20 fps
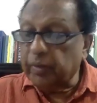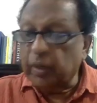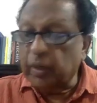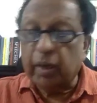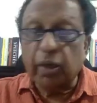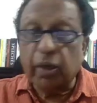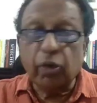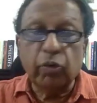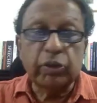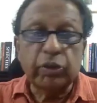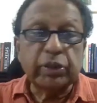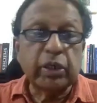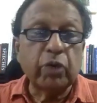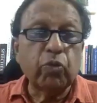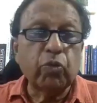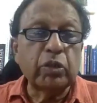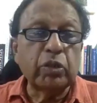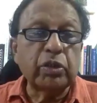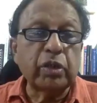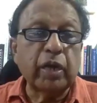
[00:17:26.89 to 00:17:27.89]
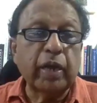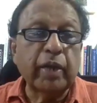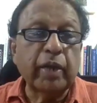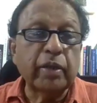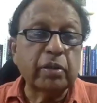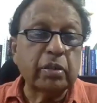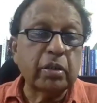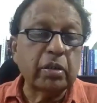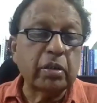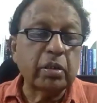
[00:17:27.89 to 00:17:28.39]
And the question was
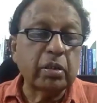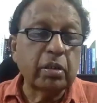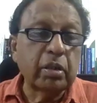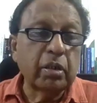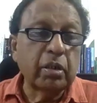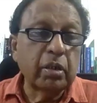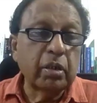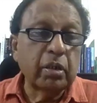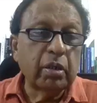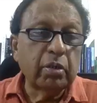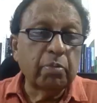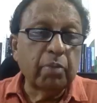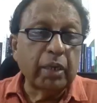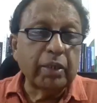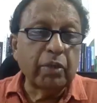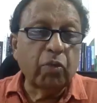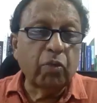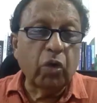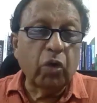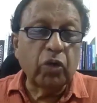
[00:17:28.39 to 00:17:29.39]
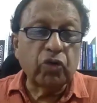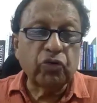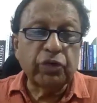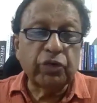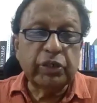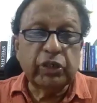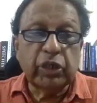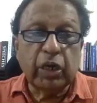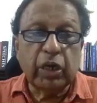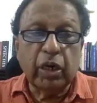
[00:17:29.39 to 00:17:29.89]
raised by the Wall
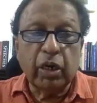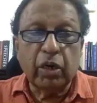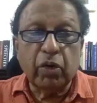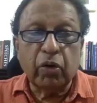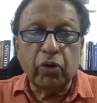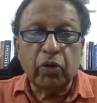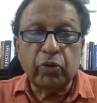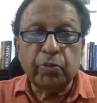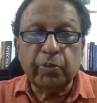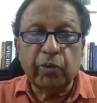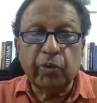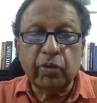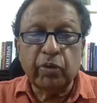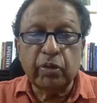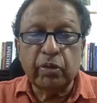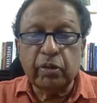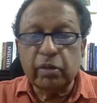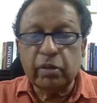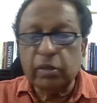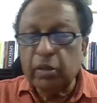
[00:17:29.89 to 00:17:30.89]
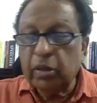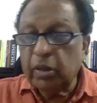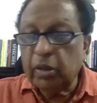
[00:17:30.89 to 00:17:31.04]
Street Journal correspondent.